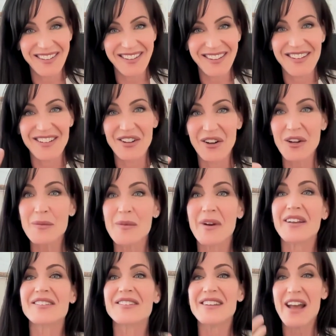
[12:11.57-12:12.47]
And
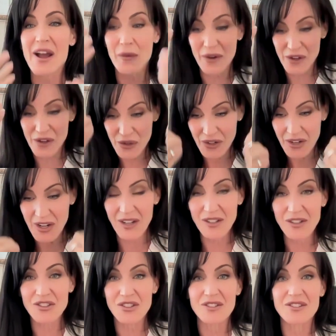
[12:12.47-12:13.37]
dharma is now where you're
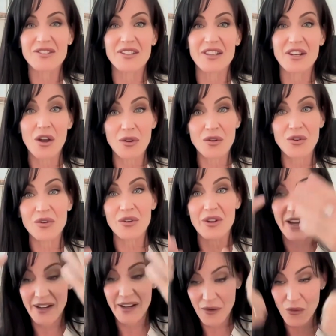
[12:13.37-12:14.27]
consciously
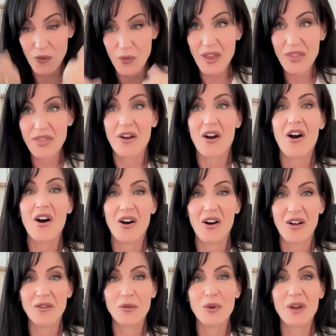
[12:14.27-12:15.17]
co-creating with
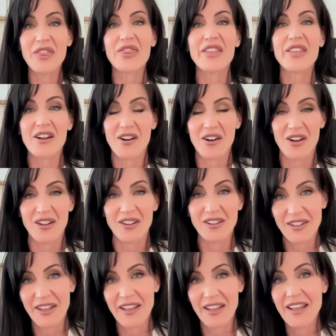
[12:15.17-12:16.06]
the
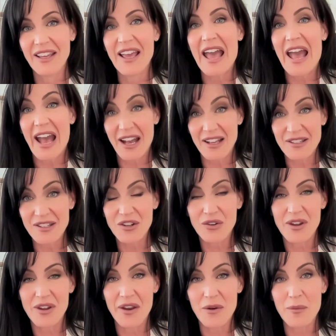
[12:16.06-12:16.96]
all as a
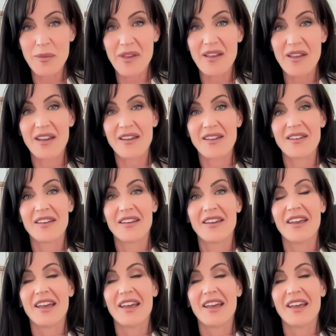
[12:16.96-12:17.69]
creator being,